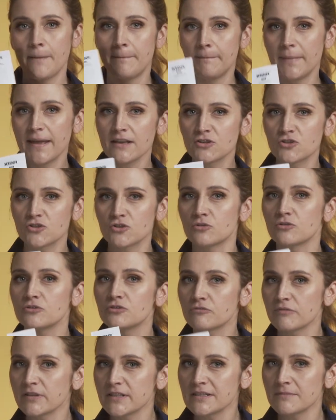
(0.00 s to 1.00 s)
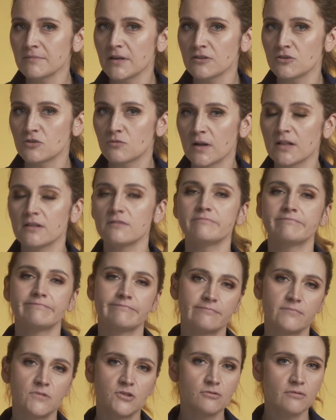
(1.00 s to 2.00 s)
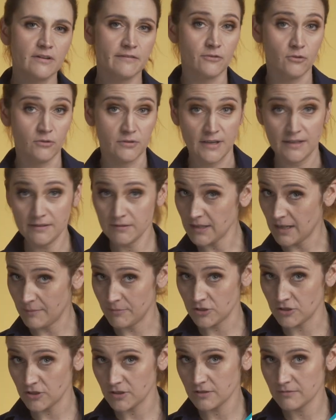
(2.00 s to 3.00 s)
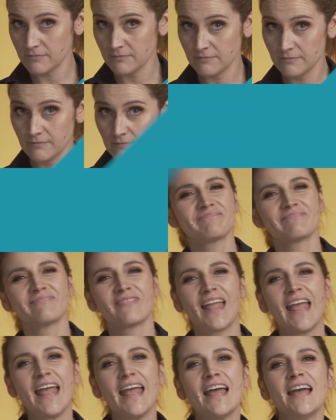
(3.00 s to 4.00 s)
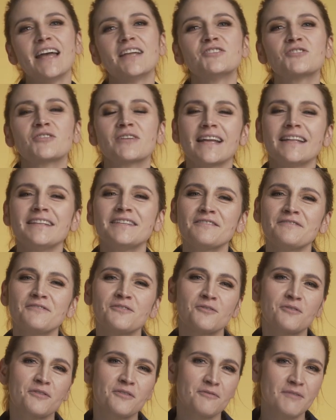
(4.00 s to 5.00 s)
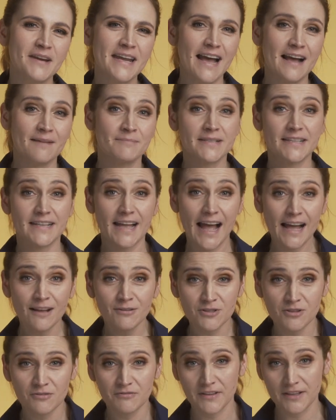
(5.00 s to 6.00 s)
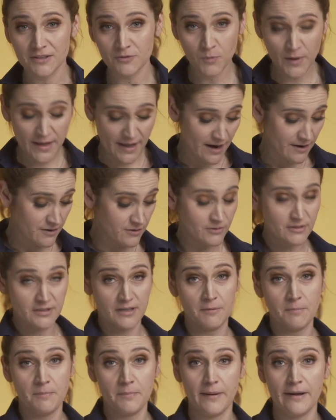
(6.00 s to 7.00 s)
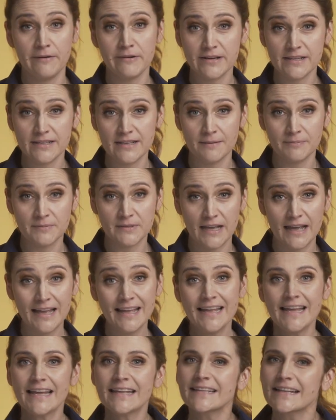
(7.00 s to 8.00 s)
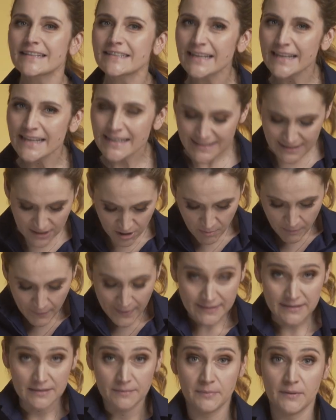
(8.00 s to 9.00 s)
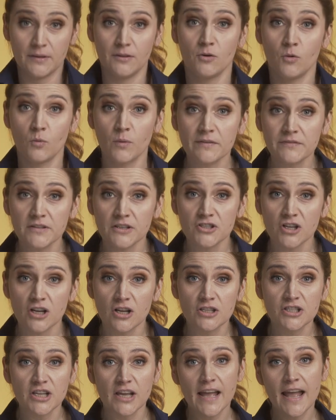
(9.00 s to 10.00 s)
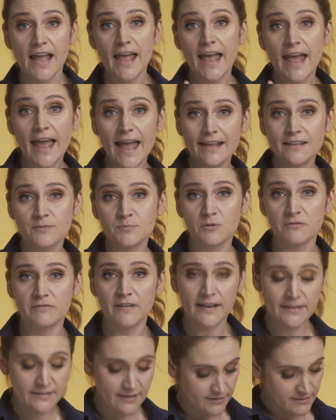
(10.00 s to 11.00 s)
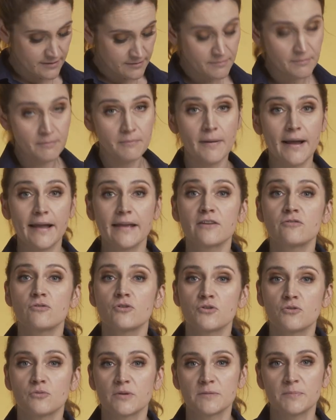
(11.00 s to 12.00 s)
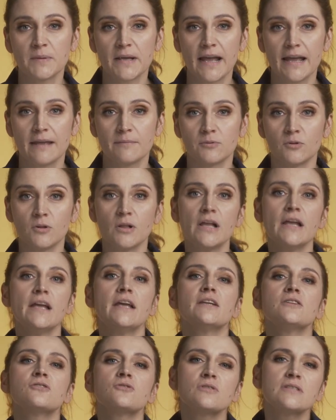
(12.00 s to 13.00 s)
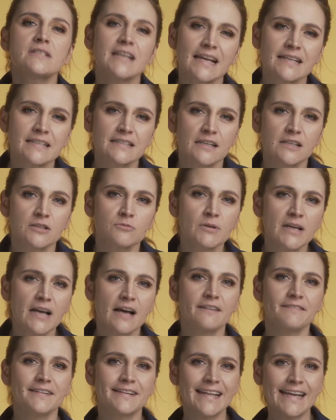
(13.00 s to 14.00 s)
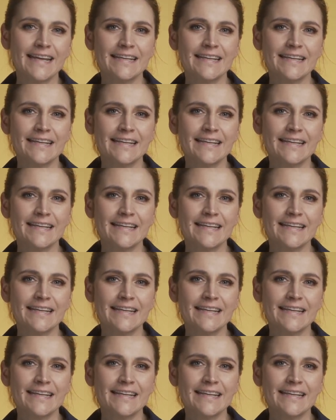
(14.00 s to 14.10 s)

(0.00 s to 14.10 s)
make sure to read the manual to avoid any damages. To get the full 3 amps out of it, we are using power adapter that is compatible with the charger and provided micro USB cable. To test it, we have an